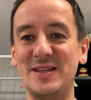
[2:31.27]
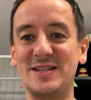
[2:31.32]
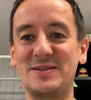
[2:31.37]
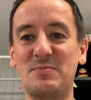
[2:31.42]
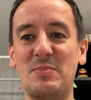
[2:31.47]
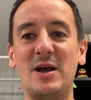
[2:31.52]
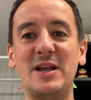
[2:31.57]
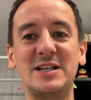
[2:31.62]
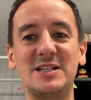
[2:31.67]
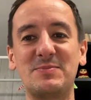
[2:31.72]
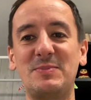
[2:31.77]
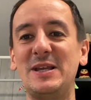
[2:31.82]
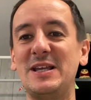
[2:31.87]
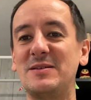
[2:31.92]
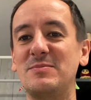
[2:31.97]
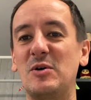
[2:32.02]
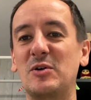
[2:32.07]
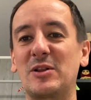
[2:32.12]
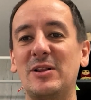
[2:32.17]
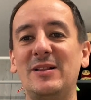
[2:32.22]
Pikes Peak
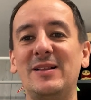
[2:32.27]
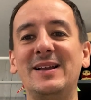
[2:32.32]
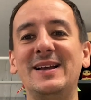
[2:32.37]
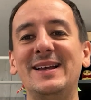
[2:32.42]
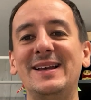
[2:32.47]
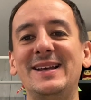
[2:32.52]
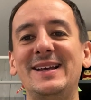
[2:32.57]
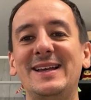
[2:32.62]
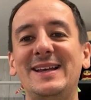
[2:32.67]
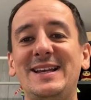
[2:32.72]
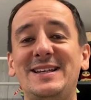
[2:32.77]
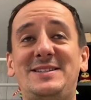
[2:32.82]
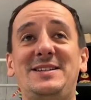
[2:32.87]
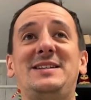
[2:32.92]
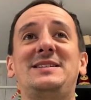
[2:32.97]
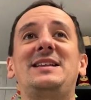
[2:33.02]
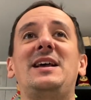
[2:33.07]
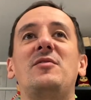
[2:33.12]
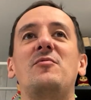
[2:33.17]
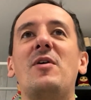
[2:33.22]
model is
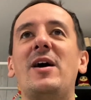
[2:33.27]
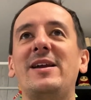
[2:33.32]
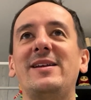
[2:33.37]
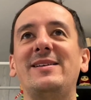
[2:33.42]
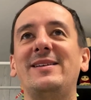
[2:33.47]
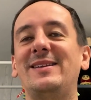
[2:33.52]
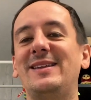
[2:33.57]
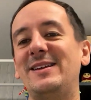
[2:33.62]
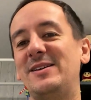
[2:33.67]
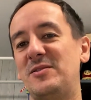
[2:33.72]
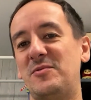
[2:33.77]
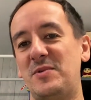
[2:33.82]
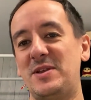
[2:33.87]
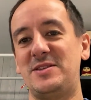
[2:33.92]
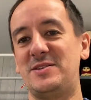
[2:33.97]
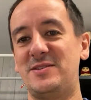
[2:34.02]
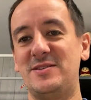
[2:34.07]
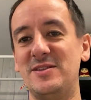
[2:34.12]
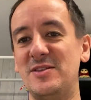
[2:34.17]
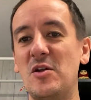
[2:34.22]
just like, right,
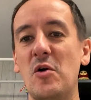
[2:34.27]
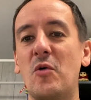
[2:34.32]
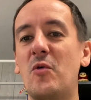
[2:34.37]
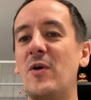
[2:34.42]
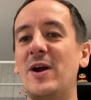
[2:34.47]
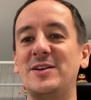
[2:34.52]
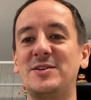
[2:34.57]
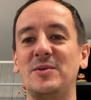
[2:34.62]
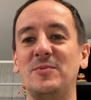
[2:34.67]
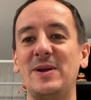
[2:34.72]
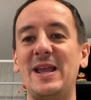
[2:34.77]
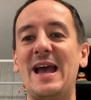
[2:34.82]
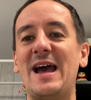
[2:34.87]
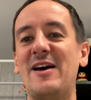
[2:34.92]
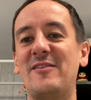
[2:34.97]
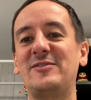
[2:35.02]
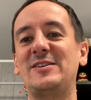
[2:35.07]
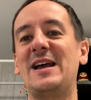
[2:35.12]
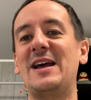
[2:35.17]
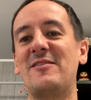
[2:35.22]
no question, we
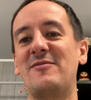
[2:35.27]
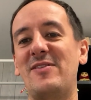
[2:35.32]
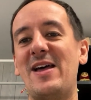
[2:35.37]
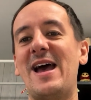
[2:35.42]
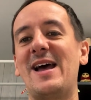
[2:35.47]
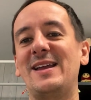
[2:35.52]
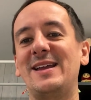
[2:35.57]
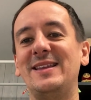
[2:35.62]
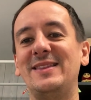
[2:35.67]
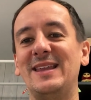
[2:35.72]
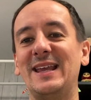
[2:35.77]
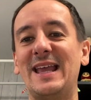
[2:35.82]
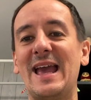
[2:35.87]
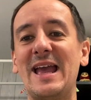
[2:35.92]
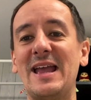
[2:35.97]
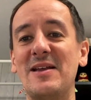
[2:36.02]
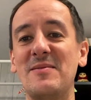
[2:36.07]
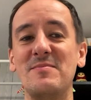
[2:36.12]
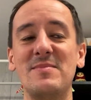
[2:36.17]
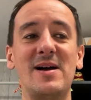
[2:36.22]
have to have that in the
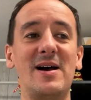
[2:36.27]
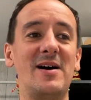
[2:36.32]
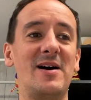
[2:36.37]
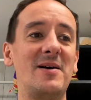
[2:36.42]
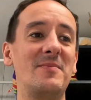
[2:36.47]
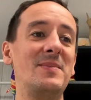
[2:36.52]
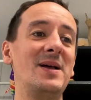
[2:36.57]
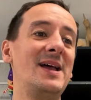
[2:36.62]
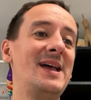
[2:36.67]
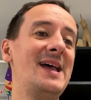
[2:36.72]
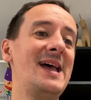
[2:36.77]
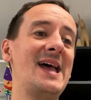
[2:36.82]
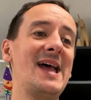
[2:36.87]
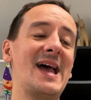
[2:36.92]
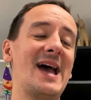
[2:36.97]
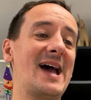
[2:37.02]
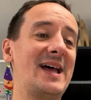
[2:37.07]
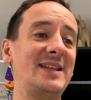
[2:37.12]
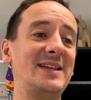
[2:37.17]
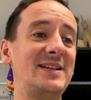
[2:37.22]
game.
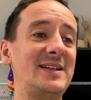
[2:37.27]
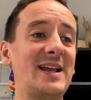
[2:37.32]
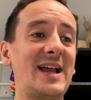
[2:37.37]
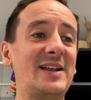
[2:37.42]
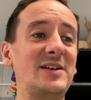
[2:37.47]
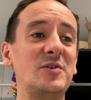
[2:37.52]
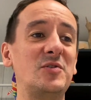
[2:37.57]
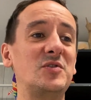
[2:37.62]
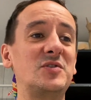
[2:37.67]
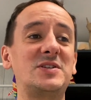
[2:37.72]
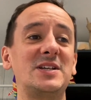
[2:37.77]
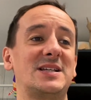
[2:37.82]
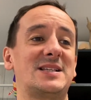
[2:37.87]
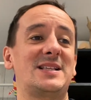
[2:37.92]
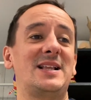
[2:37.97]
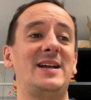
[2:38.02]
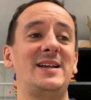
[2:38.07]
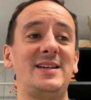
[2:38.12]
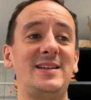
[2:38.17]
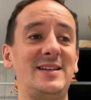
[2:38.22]
And it was just
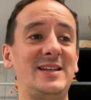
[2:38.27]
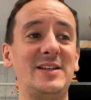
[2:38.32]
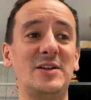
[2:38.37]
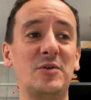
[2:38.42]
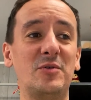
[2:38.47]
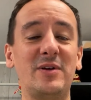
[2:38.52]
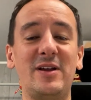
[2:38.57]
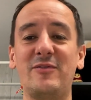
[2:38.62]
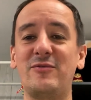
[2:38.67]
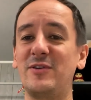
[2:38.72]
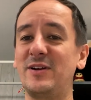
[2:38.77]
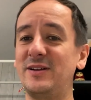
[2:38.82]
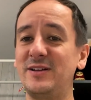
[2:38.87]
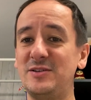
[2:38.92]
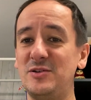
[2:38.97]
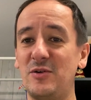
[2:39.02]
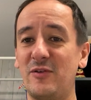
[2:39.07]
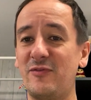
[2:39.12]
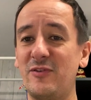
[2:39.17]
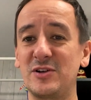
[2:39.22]
like, if we're going to
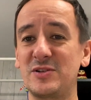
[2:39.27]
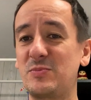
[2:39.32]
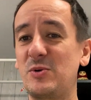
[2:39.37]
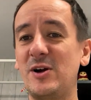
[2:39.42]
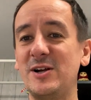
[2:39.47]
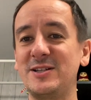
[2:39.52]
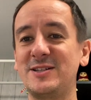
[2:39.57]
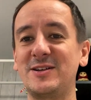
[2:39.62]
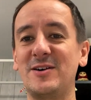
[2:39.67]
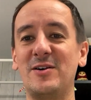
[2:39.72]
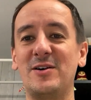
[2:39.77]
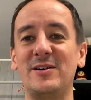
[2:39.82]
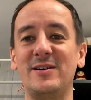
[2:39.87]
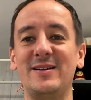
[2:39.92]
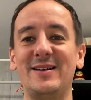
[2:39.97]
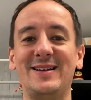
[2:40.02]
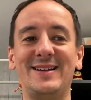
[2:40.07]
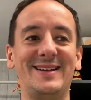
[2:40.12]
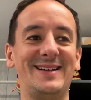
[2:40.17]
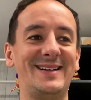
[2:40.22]
do a first prize
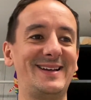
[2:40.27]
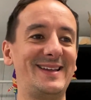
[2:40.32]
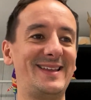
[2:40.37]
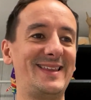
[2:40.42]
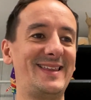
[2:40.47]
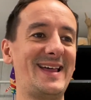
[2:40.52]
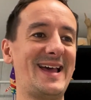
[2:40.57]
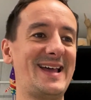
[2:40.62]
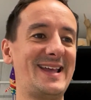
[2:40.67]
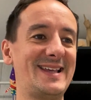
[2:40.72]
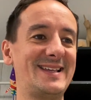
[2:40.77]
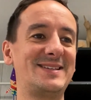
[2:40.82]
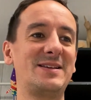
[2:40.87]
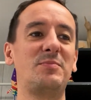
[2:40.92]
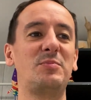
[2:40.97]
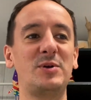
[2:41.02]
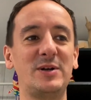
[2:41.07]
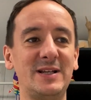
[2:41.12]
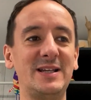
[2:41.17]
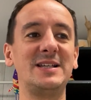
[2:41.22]
car, that is a
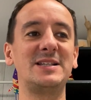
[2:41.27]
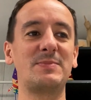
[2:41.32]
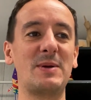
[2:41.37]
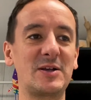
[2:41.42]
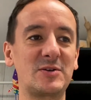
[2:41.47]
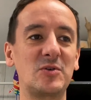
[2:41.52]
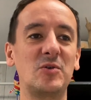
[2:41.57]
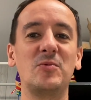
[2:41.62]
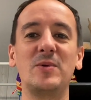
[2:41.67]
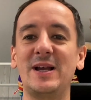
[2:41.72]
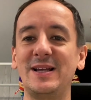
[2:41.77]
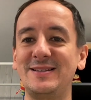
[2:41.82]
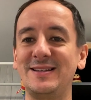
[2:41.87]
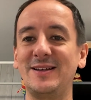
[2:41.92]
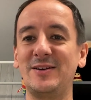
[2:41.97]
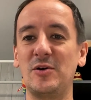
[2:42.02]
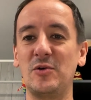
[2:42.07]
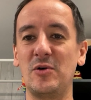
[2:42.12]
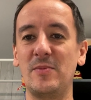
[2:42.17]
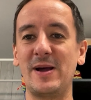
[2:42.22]
pretty special way to
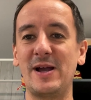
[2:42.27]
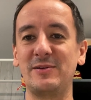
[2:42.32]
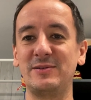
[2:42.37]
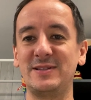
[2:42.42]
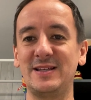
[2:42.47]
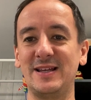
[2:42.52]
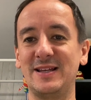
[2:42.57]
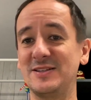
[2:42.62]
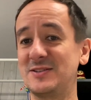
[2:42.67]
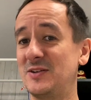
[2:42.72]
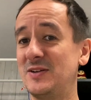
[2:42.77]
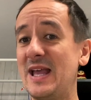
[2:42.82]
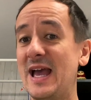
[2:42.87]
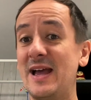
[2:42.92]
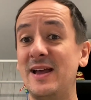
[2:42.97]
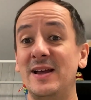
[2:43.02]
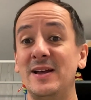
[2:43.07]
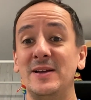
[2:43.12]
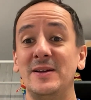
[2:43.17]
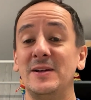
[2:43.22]
go about it. So
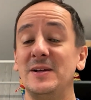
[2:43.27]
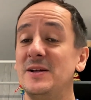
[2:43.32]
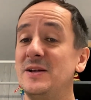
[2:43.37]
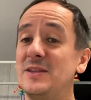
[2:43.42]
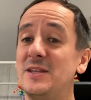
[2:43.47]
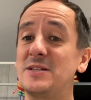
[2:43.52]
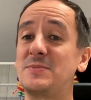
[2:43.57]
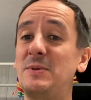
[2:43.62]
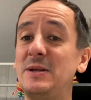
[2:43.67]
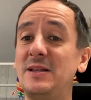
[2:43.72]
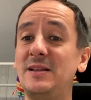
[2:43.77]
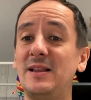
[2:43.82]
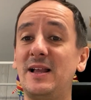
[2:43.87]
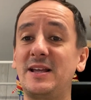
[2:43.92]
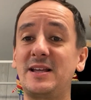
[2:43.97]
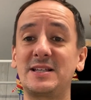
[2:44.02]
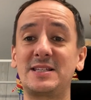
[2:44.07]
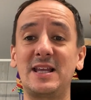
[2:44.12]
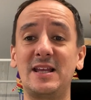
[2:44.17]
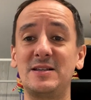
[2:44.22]
yeah, there's been, like
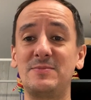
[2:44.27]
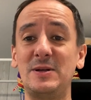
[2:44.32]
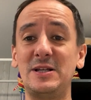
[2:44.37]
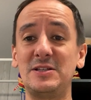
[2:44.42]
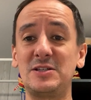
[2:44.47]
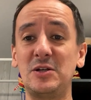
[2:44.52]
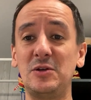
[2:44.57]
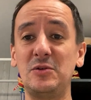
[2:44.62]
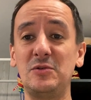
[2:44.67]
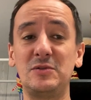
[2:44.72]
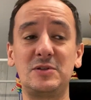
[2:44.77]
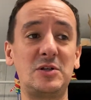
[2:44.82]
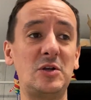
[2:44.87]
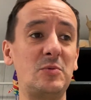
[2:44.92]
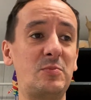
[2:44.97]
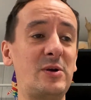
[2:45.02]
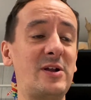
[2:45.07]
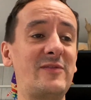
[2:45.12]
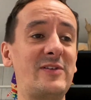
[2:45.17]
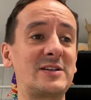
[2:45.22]
I said, there's been two
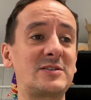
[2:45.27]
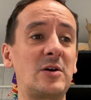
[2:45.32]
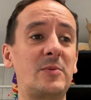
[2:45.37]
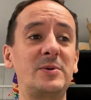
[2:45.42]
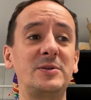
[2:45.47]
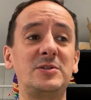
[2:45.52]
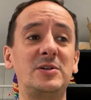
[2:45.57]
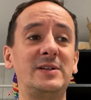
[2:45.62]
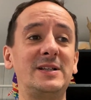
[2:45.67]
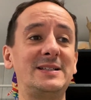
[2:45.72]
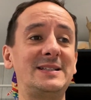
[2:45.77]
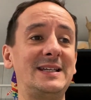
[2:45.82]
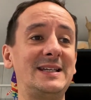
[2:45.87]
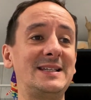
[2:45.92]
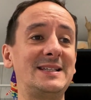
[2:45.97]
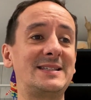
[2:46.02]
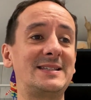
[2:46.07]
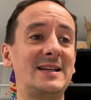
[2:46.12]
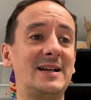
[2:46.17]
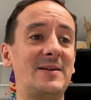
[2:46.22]
previous
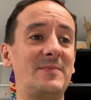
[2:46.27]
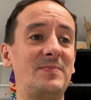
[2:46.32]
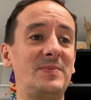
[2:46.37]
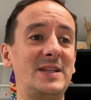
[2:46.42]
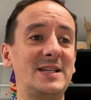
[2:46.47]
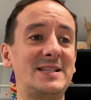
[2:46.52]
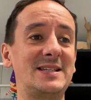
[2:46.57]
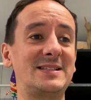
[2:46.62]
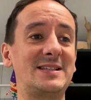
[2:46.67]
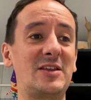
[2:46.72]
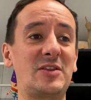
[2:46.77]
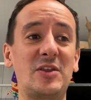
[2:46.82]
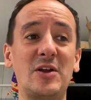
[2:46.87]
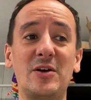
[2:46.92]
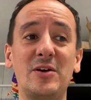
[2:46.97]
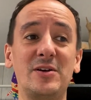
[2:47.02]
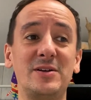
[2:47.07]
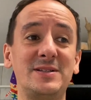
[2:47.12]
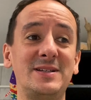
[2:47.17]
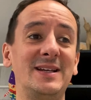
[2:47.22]
opportunities. This is the
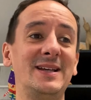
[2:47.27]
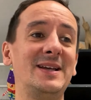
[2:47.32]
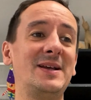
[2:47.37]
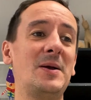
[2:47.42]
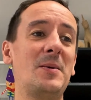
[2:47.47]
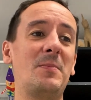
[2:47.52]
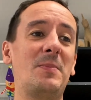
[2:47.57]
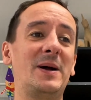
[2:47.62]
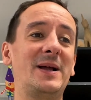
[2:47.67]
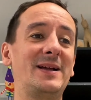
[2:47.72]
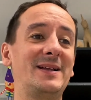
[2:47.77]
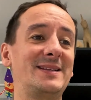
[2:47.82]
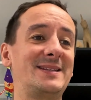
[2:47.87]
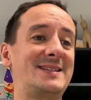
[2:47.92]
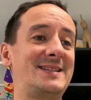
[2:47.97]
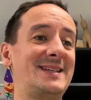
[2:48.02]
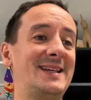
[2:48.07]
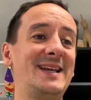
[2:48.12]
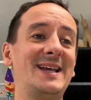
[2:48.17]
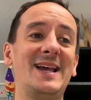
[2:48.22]
third,
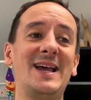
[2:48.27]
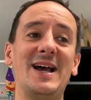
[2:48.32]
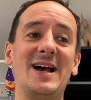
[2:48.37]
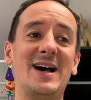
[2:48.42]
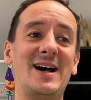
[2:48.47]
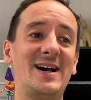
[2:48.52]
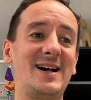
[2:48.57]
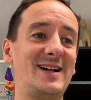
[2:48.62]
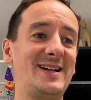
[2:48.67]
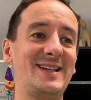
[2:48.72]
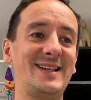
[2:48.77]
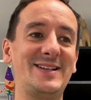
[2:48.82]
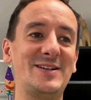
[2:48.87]
but I